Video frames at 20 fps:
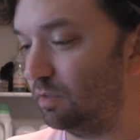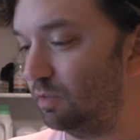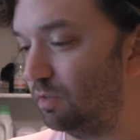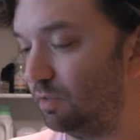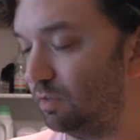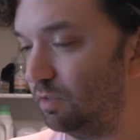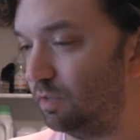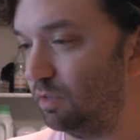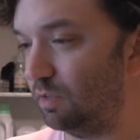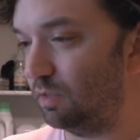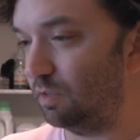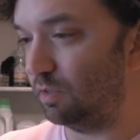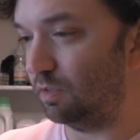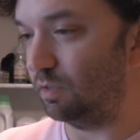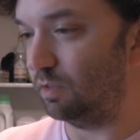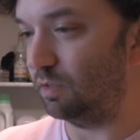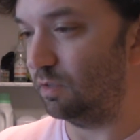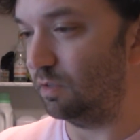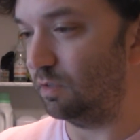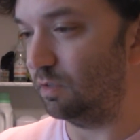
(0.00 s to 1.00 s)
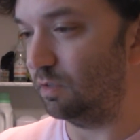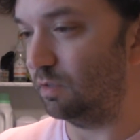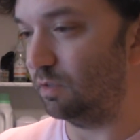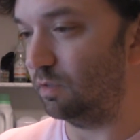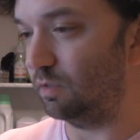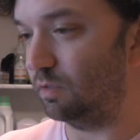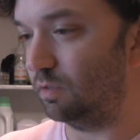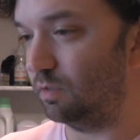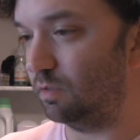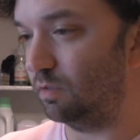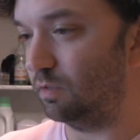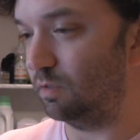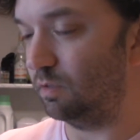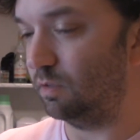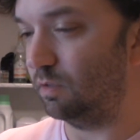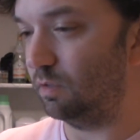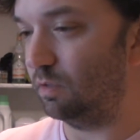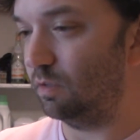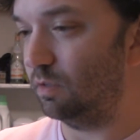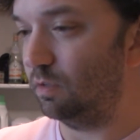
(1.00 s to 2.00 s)

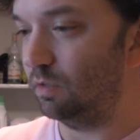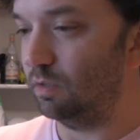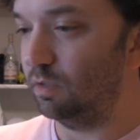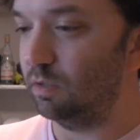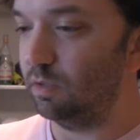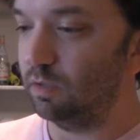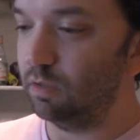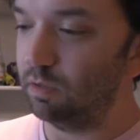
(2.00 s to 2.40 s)
(silence)